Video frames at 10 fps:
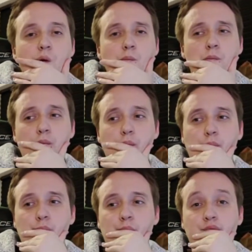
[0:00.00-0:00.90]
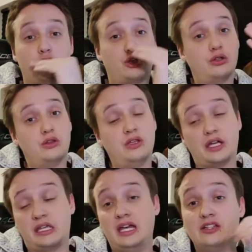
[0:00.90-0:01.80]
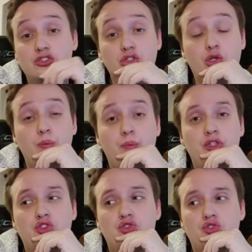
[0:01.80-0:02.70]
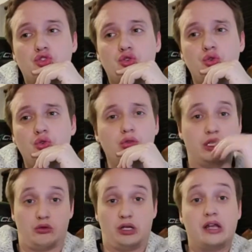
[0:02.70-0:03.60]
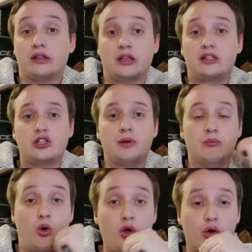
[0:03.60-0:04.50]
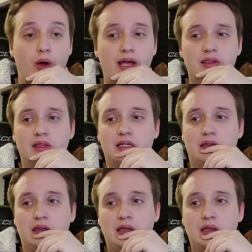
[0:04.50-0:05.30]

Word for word: hmm, the, I guess there could be two degrees, uh, actually be more, right? Like,